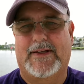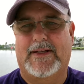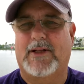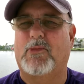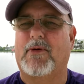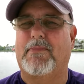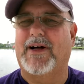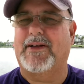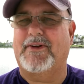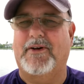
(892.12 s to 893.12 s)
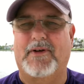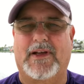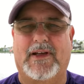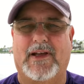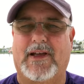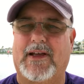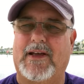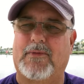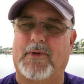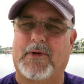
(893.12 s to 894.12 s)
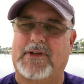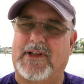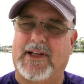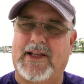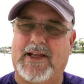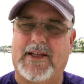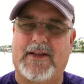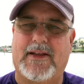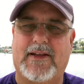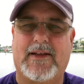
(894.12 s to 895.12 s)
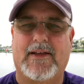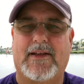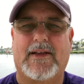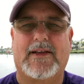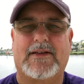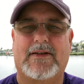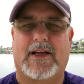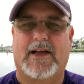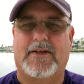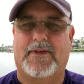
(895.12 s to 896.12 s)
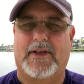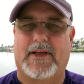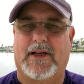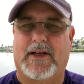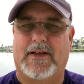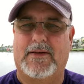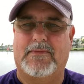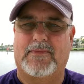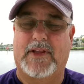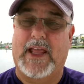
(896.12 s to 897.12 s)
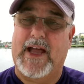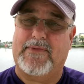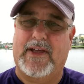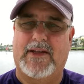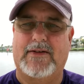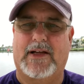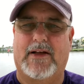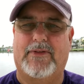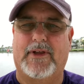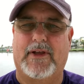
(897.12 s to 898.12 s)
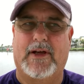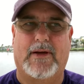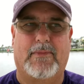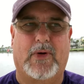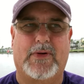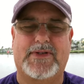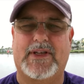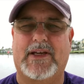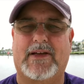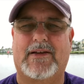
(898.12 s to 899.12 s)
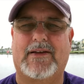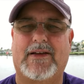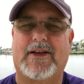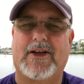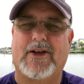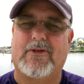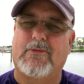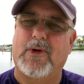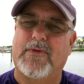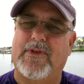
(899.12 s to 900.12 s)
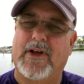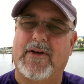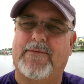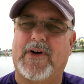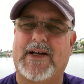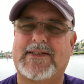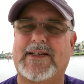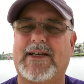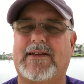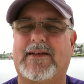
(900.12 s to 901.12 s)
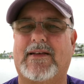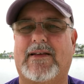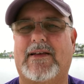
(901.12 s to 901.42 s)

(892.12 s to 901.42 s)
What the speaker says: little more bondoing, and we worked in the head, took out in the aft head, took out the bowl sink, removed the faucet,